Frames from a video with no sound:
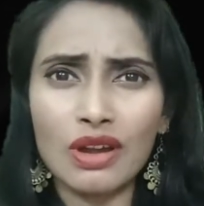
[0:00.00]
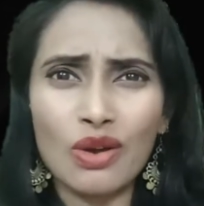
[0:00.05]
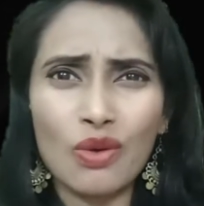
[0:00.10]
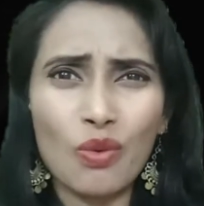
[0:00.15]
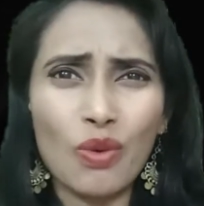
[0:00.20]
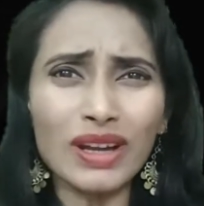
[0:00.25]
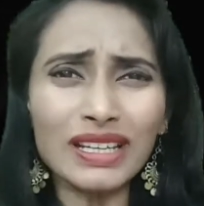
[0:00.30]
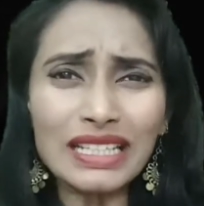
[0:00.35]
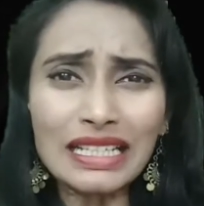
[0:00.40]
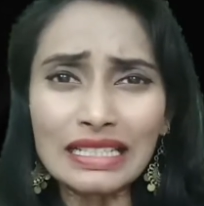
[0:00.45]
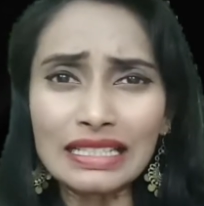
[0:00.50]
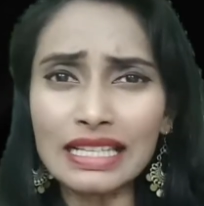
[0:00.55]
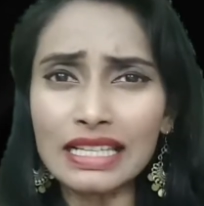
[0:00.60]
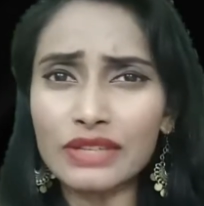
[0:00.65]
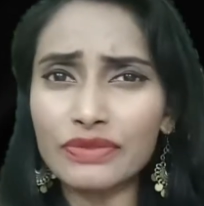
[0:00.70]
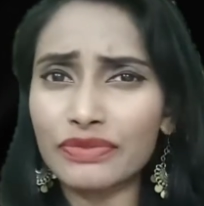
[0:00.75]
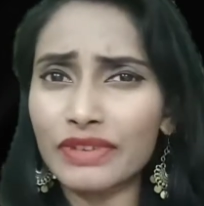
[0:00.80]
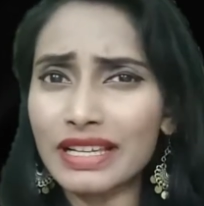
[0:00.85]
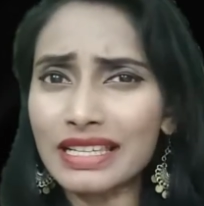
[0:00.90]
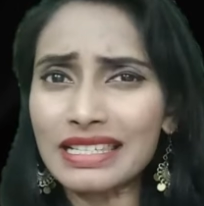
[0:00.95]
What are these
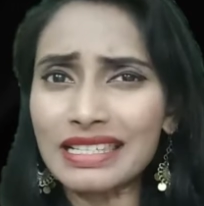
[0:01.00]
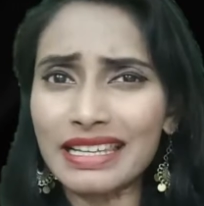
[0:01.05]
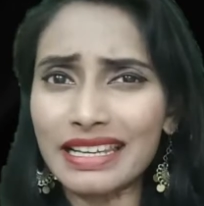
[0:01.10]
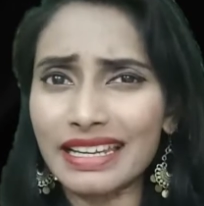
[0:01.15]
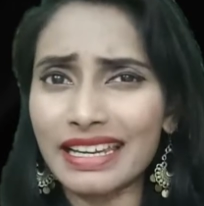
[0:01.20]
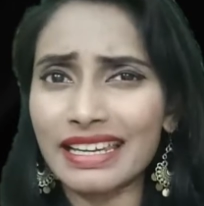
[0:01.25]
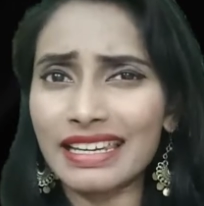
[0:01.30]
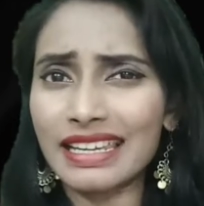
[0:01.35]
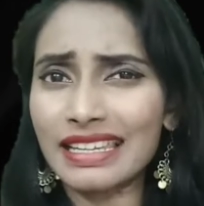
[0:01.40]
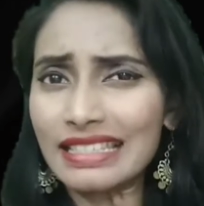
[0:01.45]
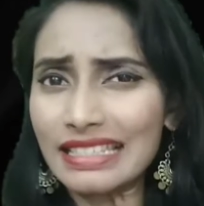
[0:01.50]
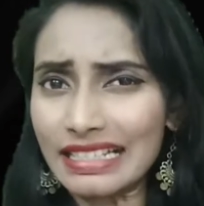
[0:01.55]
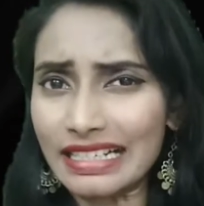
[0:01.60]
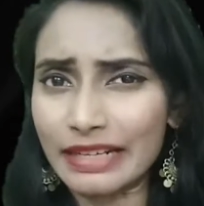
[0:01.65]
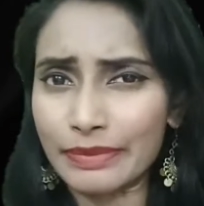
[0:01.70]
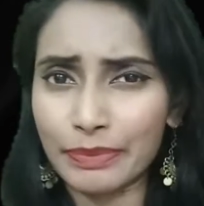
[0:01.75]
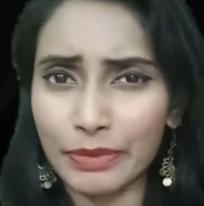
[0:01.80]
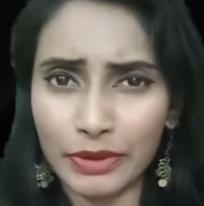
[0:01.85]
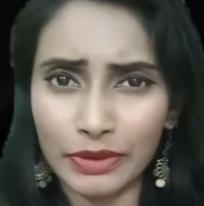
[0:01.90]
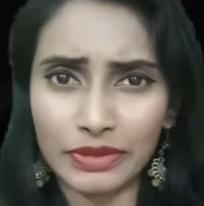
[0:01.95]
first, second and third
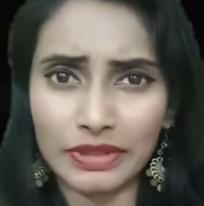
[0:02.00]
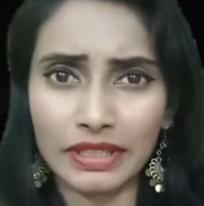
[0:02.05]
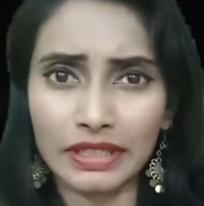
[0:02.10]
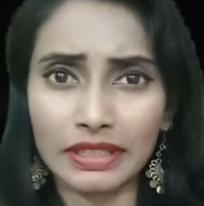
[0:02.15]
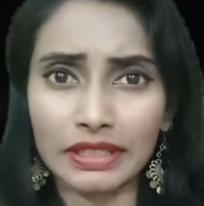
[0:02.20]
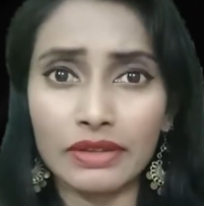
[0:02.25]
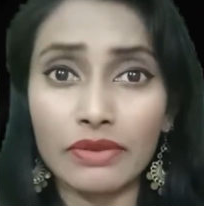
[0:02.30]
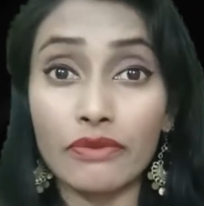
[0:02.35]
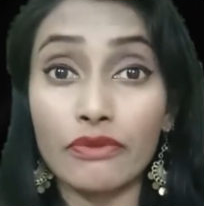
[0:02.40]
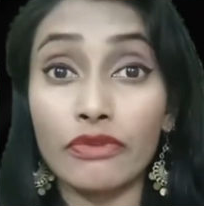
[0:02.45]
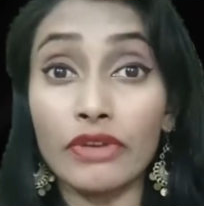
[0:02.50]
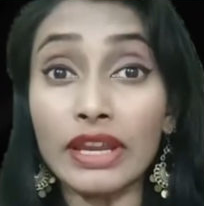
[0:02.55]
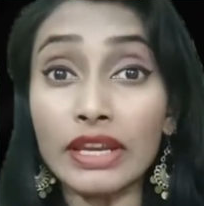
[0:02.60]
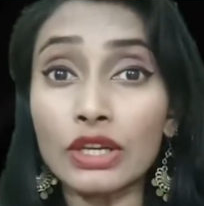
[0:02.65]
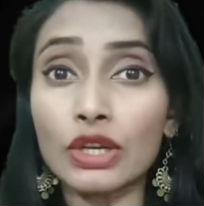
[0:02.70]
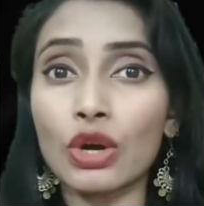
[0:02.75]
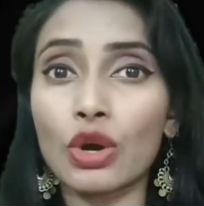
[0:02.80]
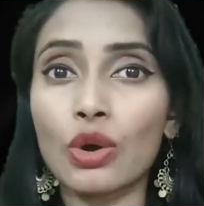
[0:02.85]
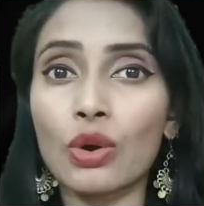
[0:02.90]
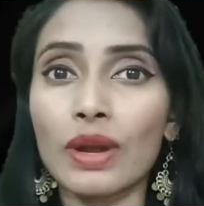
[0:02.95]
persons? We
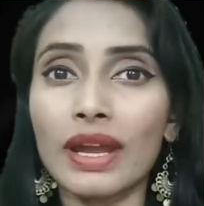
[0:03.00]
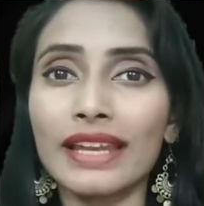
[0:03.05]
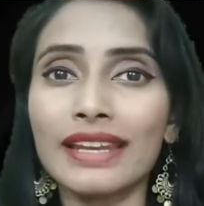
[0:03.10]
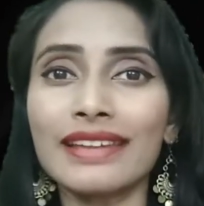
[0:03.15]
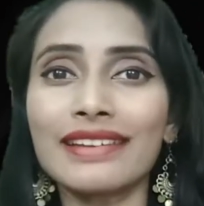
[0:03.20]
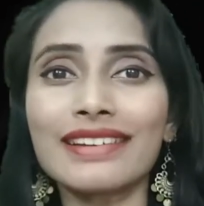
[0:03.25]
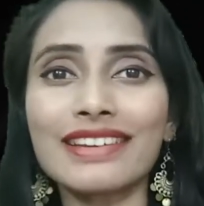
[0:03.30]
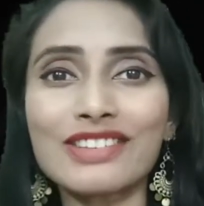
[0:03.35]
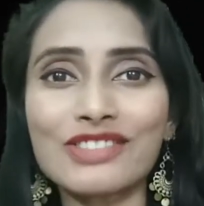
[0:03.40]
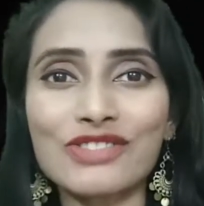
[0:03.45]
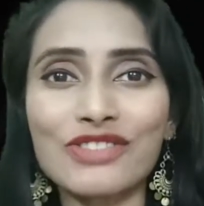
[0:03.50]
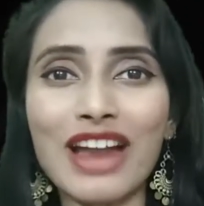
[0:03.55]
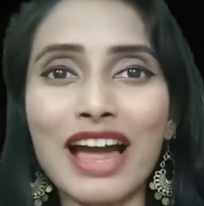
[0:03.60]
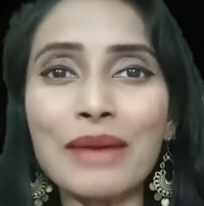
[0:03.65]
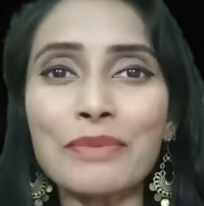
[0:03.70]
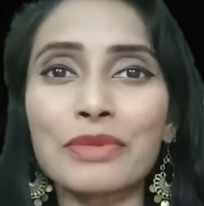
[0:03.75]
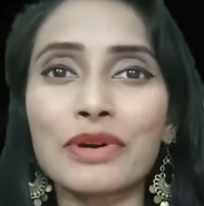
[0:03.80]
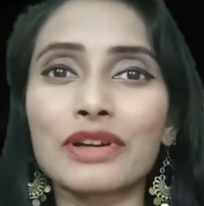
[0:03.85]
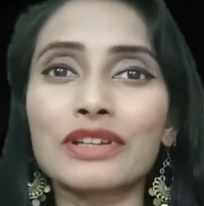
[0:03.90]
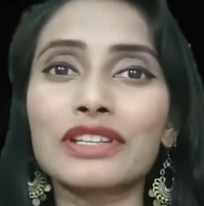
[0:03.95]
know in English
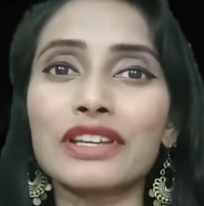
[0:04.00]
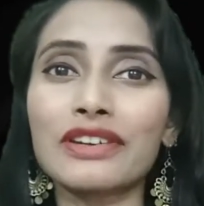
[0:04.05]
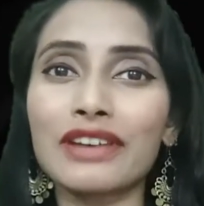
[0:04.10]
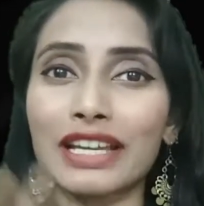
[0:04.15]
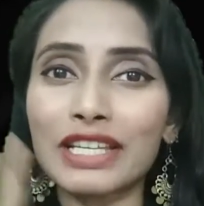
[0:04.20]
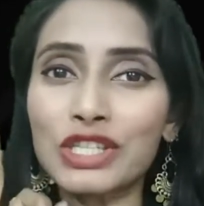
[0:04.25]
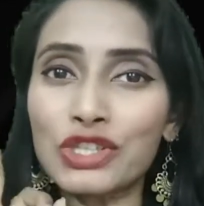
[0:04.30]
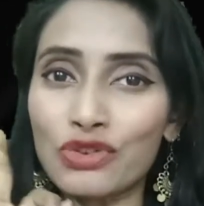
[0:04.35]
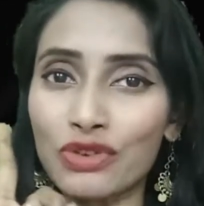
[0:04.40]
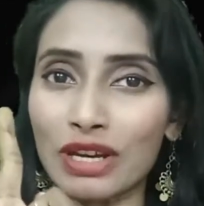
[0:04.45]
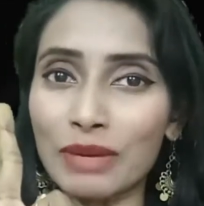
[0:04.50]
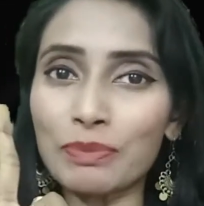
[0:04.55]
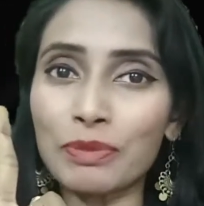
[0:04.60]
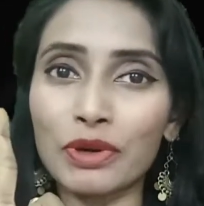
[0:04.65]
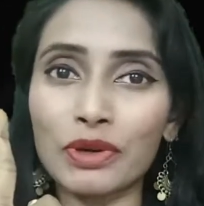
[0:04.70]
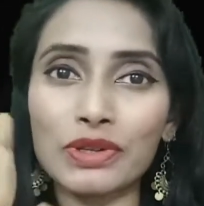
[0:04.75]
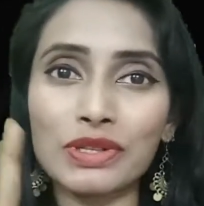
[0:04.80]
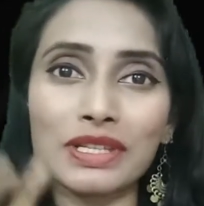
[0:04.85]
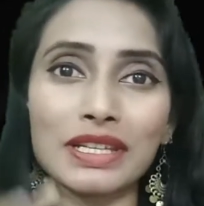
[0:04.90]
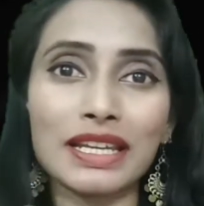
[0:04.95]
grammar there are 3
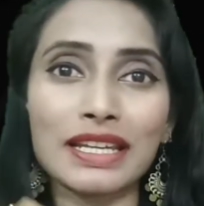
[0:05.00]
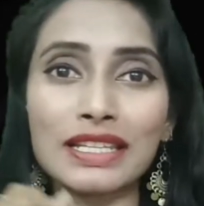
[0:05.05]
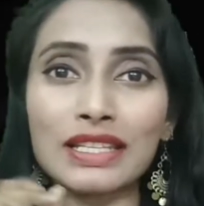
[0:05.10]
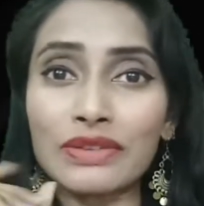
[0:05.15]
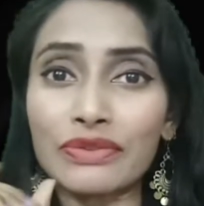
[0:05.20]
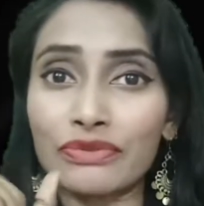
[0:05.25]
persons.